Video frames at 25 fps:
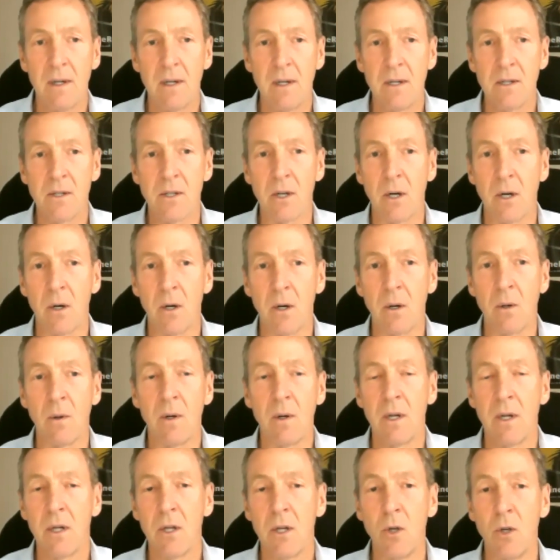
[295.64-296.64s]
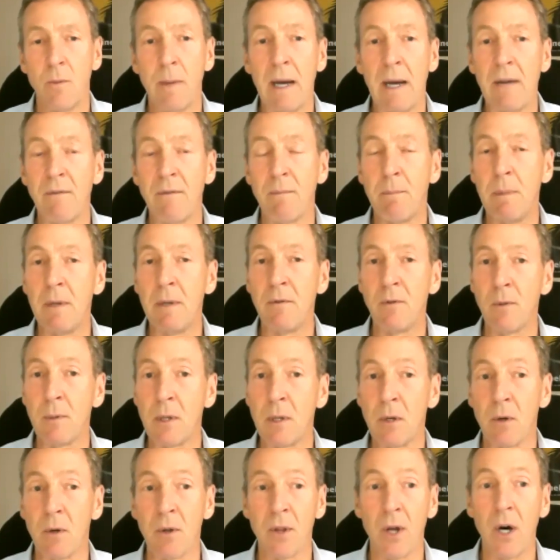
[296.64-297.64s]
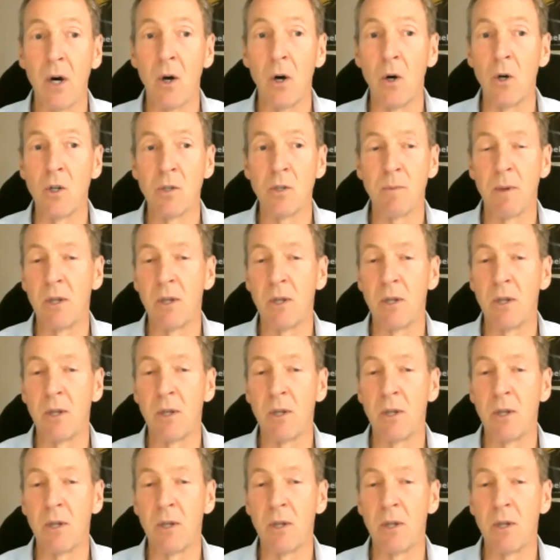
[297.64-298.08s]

So you may be familiar with those,